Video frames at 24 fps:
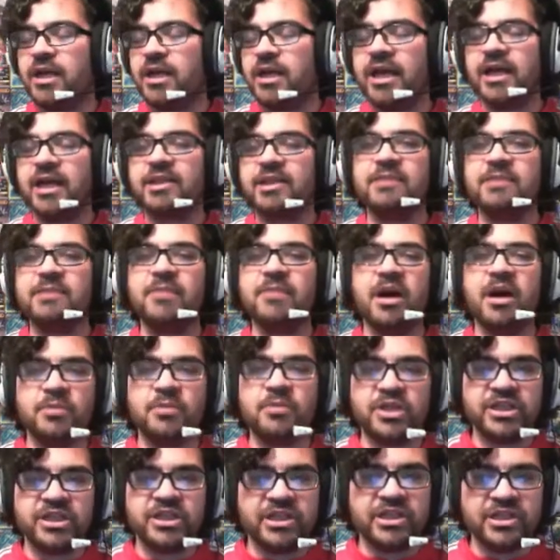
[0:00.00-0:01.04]
the amount of money
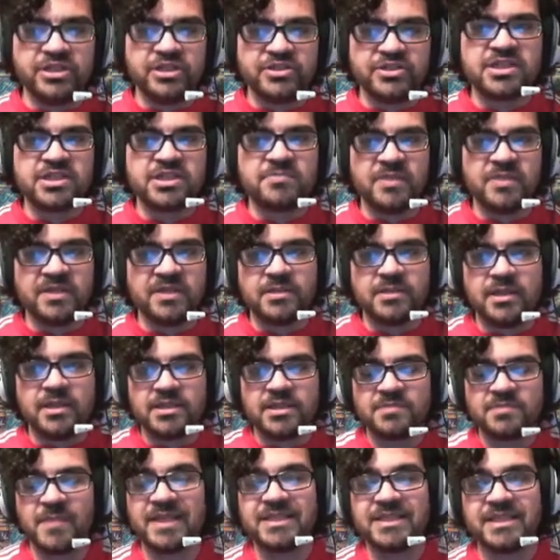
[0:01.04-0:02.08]
that you used to
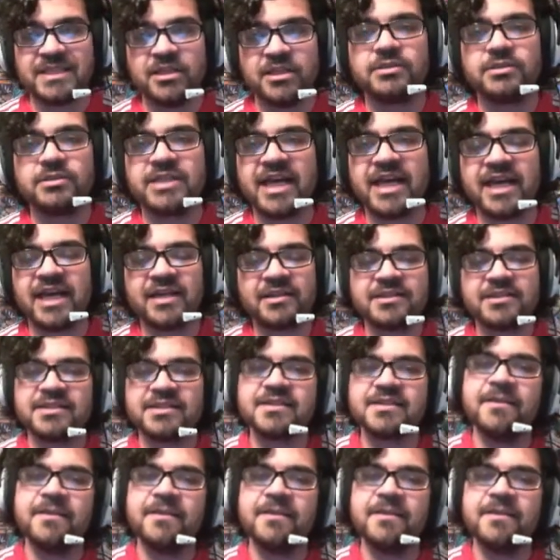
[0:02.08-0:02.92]
spending on decks.